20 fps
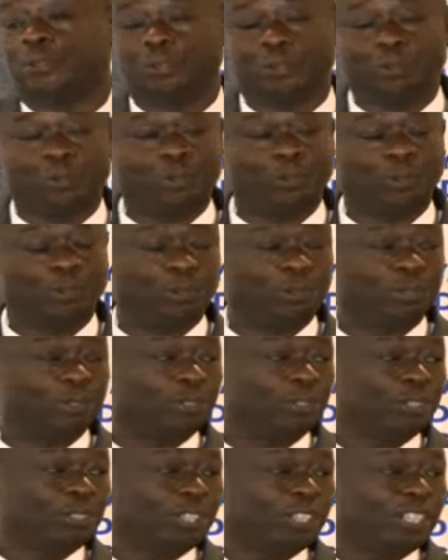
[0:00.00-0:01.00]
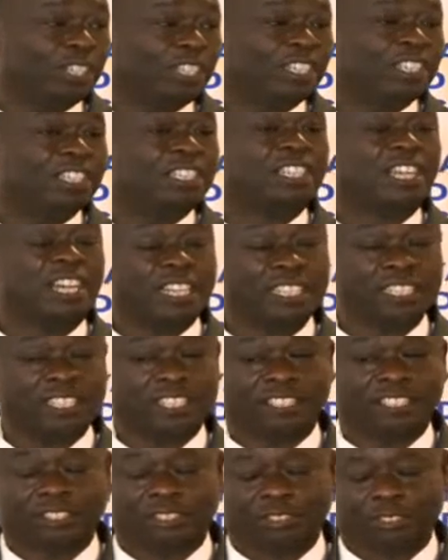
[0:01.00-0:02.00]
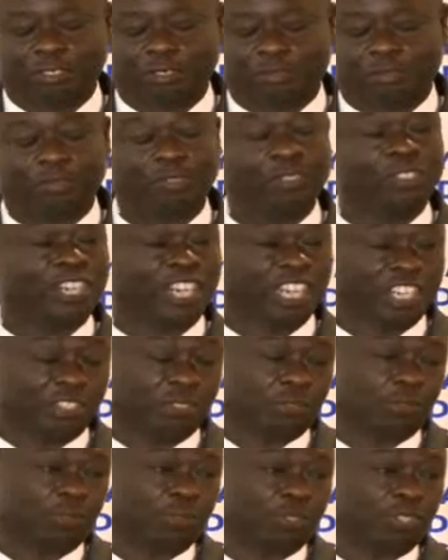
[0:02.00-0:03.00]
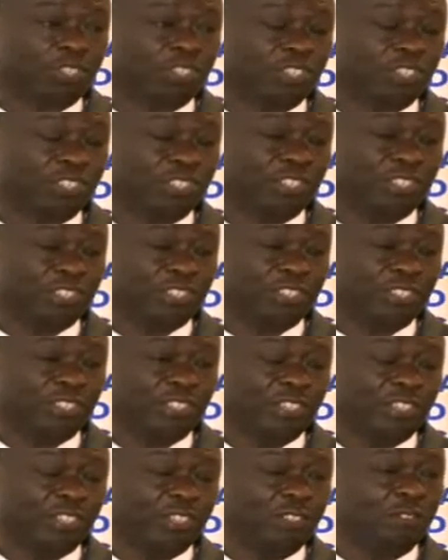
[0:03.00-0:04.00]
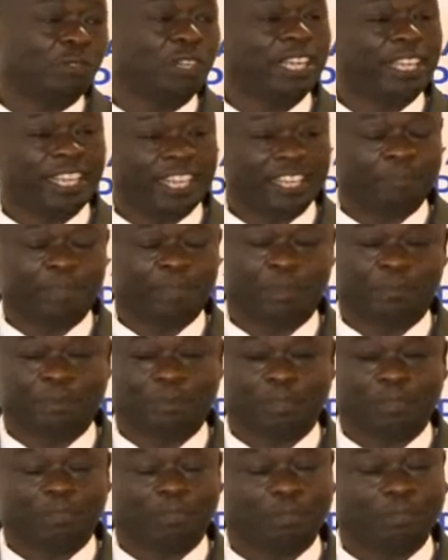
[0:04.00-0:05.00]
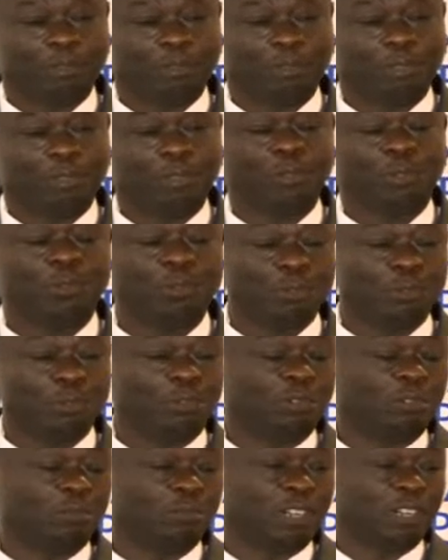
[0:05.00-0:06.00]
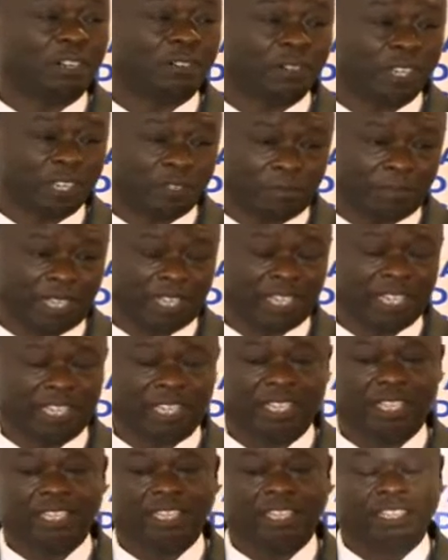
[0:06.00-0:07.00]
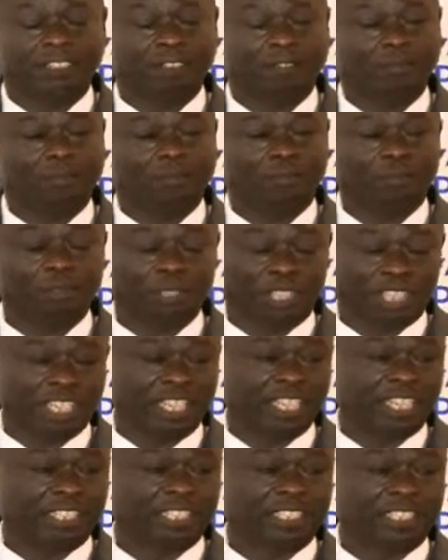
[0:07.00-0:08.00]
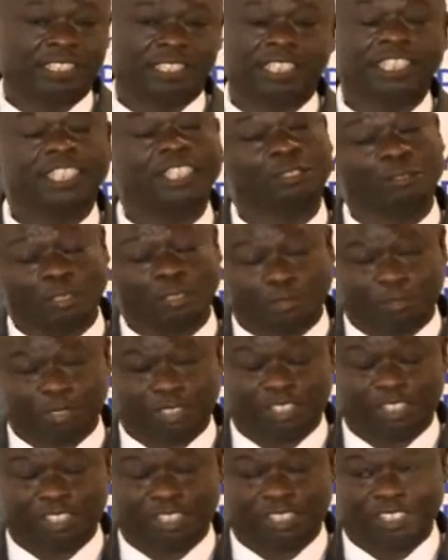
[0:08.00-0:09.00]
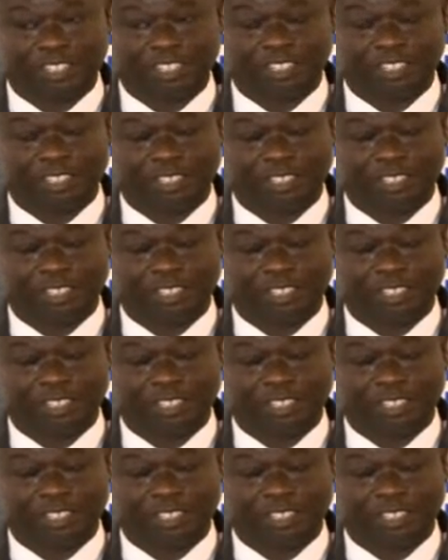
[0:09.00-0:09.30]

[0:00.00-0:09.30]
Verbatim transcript: owe tons of gratitude to our young people who overwhelmingly voted us into office.